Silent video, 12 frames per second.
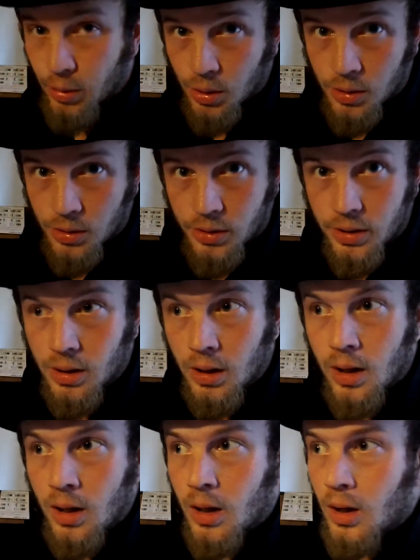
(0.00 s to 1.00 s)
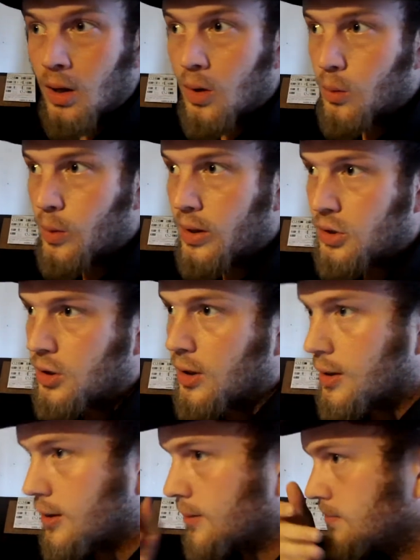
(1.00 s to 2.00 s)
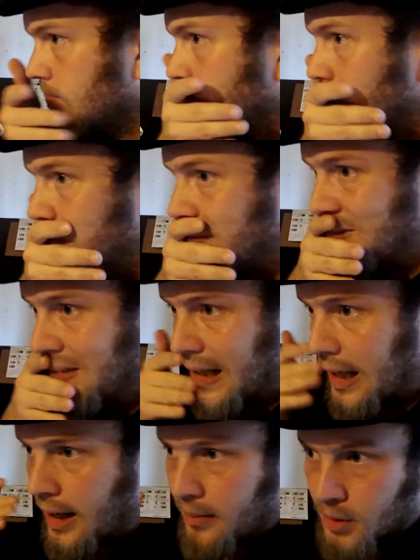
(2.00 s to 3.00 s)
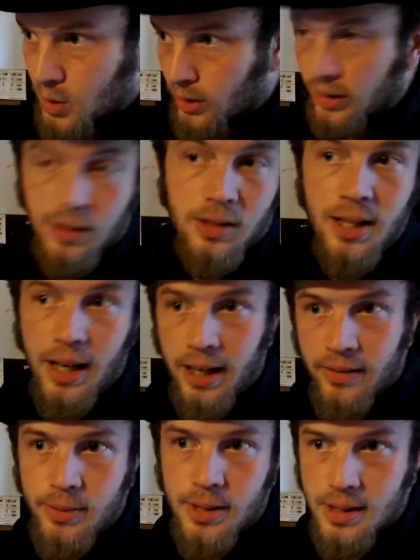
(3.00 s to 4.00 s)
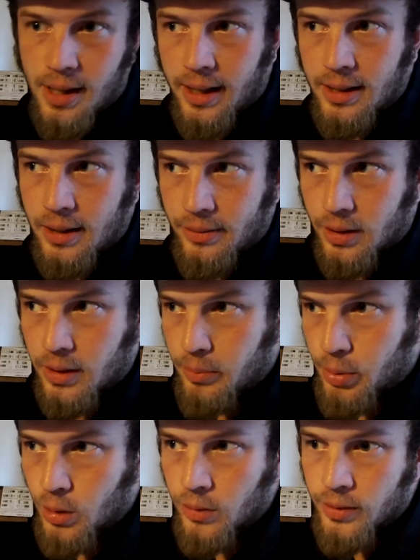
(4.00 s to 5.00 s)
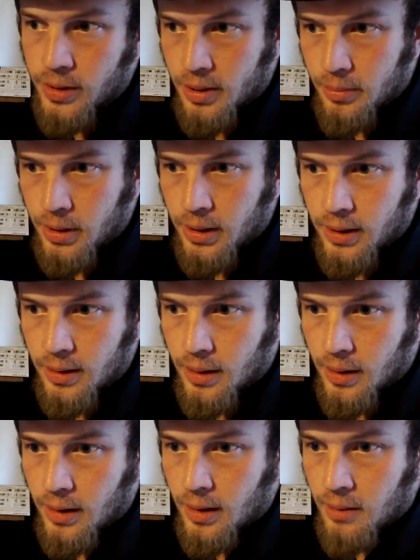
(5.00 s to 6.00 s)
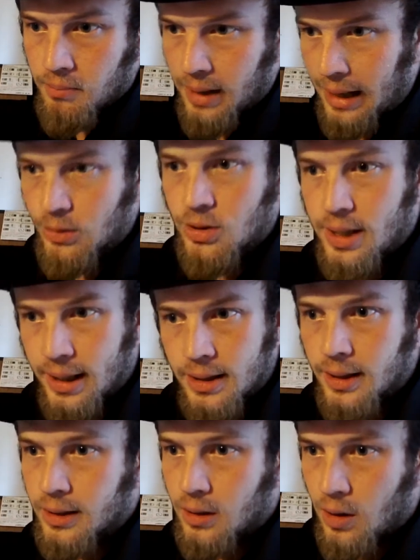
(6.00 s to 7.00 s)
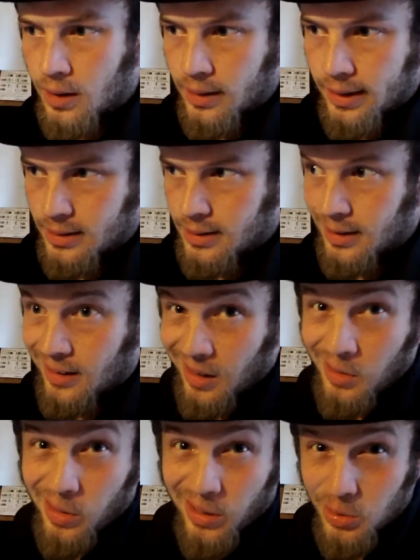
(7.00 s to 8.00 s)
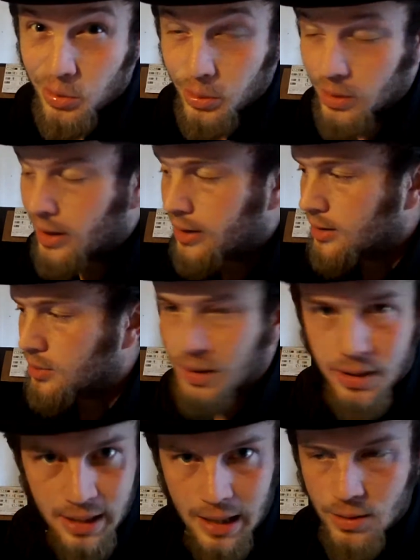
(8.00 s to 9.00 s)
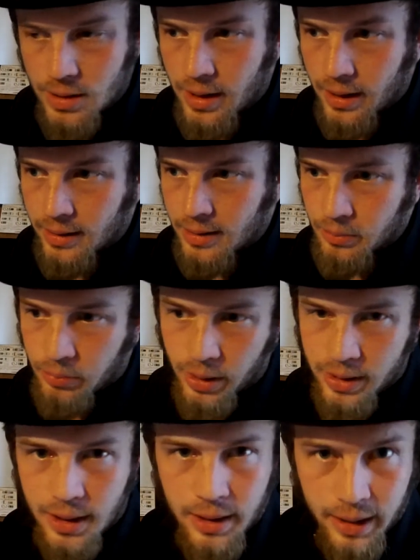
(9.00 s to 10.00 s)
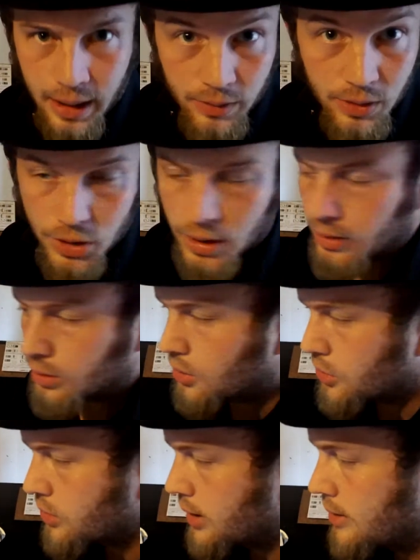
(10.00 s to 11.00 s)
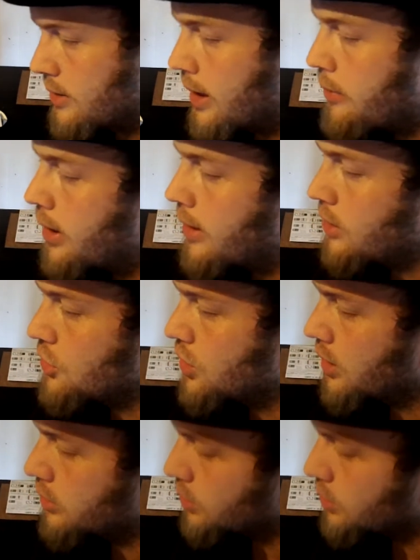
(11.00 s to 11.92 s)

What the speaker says: rolls, which I'm going to say have been scientifically proven to be outstanding and long-lasting. I don't know how true that is, but it sounds nice, and plus I like having jelly rolls around. And I write on jelly